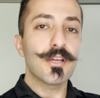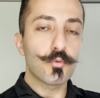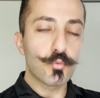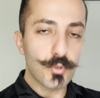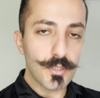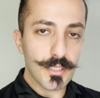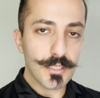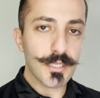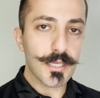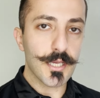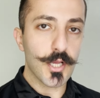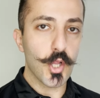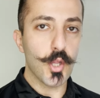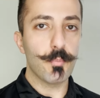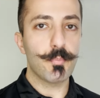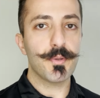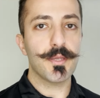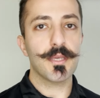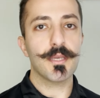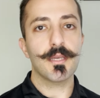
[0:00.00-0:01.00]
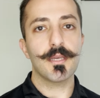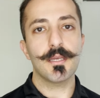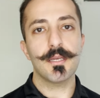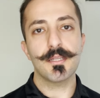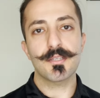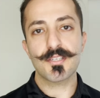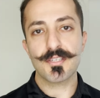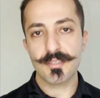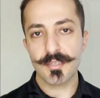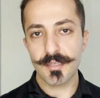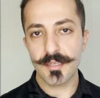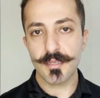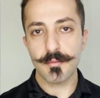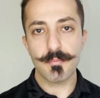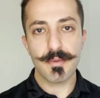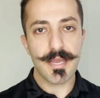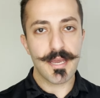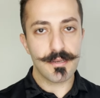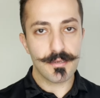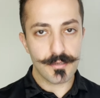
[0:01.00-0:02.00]
really helping its
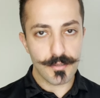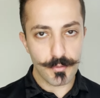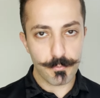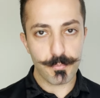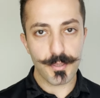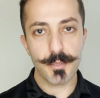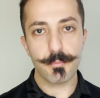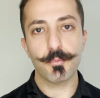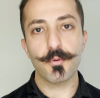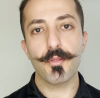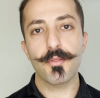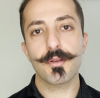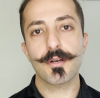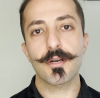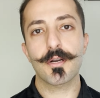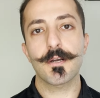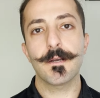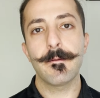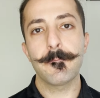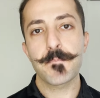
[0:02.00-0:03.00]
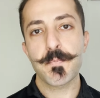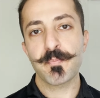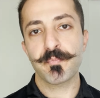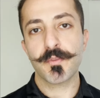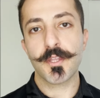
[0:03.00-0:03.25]
team and the people that are,